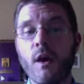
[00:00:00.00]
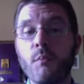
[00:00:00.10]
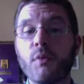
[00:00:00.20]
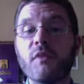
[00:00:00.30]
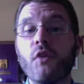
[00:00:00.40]

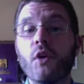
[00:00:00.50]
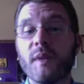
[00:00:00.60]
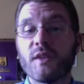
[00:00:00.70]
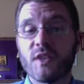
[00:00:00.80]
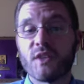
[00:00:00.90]

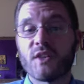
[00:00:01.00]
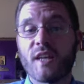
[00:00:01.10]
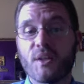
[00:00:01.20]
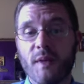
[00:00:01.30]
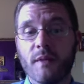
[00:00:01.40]
Performance
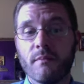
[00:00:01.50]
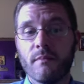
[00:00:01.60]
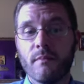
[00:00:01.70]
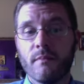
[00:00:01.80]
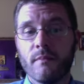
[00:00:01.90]
assessment.
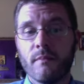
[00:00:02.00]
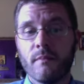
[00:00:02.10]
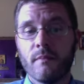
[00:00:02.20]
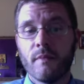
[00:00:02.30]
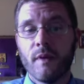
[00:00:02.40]

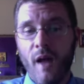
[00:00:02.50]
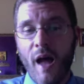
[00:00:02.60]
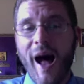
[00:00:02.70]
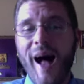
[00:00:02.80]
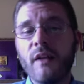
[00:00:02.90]

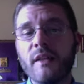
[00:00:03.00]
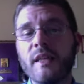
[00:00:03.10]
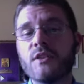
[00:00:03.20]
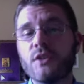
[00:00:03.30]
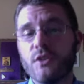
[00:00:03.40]
I'll
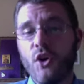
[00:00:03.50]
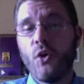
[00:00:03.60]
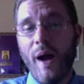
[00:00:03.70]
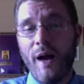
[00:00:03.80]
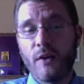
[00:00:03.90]
need to know
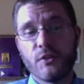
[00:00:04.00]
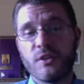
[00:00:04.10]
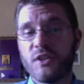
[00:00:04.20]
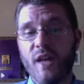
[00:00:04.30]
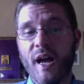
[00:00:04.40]
how to
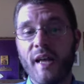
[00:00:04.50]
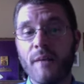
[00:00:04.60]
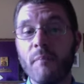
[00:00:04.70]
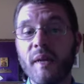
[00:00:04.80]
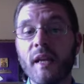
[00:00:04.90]
design
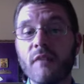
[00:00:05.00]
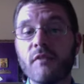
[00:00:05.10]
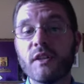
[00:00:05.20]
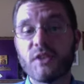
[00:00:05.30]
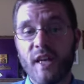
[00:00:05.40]
meaningful
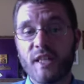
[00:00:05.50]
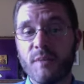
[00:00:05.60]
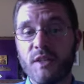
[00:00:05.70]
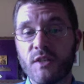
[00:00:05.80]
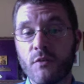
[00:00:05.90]

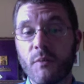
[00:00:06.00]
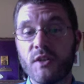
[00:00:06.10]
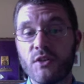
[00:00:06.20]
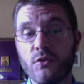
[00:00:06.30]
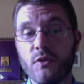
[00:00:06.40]
assessments for my
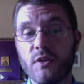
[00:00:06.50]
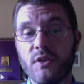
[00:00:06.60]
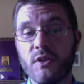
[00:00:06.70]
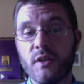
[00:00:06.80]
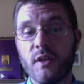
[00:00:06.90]

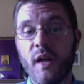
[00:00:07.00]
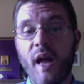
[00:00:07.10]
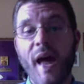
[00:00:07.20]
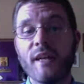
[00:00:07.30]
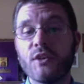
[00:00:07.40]
students
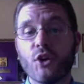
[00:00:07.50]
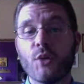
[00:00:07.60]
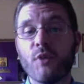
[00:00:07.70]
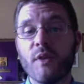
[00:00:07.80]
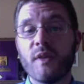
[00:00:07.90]
and
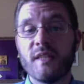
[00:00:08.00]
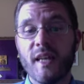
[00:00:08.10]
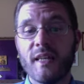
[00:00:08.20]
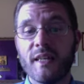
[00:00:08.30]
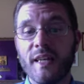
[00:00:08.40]
interpret the
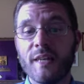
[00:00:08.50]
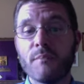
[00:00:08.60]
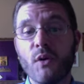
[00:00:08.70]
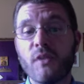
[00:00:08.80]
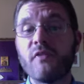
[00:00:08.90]
data in
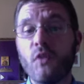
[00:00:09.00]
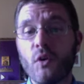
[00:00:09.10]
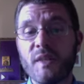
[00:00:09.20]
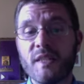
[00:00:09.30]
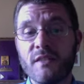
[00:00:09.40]
both
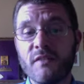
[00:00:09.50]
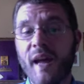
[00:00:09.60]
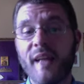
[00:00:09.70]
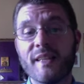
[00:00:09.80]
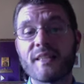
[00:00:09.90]
formative
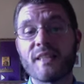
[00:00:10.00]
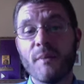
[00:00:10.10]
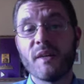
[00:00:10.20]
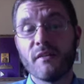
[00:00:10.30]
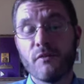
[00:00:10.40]
and
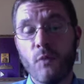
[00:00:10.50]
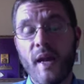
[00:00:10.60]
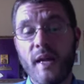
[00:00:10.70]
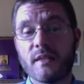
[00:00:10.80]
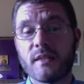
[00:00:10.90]
summative
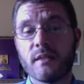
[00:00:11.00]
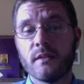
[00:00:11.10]
ways.